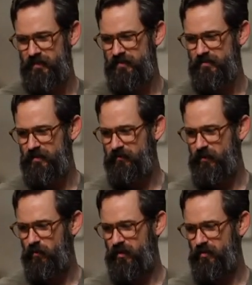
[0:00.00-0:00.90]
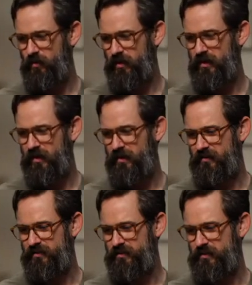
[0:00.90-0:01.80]
So Olivia, what are you working on
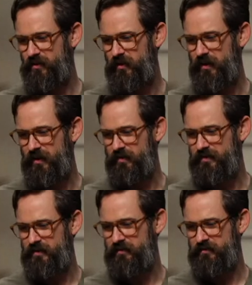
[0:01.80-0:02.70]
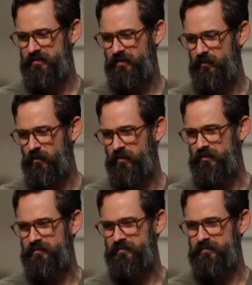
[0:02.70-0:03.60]
in the studio right now? Tell the
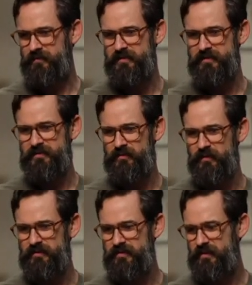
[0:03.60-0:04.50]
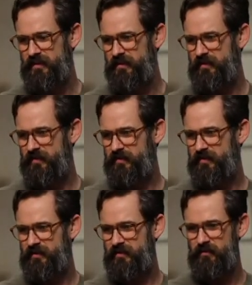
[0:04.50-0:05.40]
world what's on
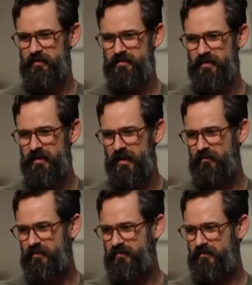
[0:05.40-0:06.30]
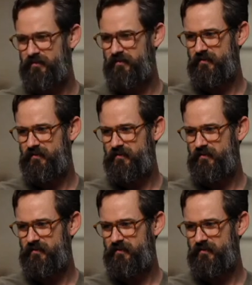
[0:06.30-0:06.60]
the canvas.